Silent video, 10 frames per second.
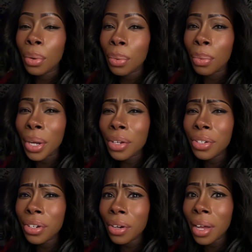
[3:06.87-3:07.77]

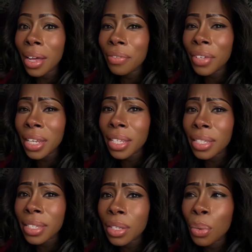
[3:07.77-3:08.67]
Where's your
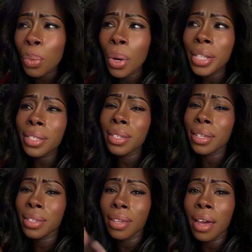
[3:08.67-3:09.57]
evidence? What
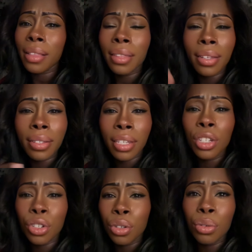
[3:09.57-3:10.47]
exactly
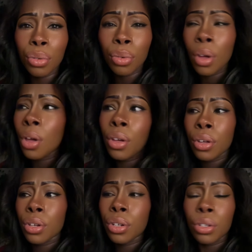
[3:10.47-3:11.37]
did you
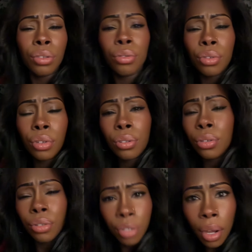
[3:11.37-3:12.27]

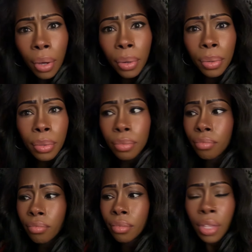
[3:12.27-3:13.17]
show
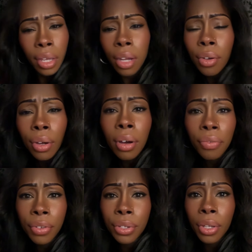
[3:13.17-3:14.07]
the hearing
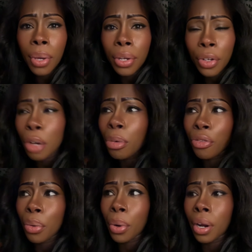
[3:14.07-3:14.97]
officer you had to go
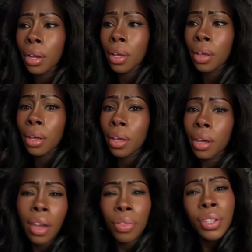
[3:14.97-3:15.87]
before
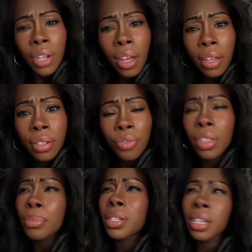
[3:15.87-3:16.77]
and the judge for
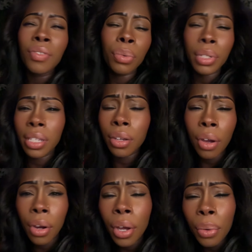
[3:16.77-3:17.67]
them to give you a
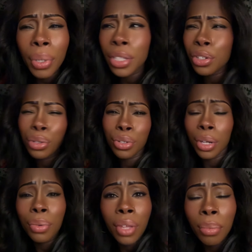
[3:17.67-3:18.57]
TRO? What did you
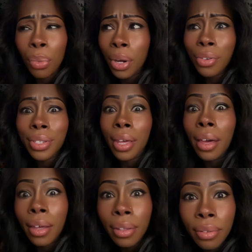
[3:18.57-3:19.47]
show them? Where's
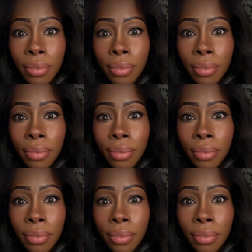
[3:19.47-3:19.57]
that?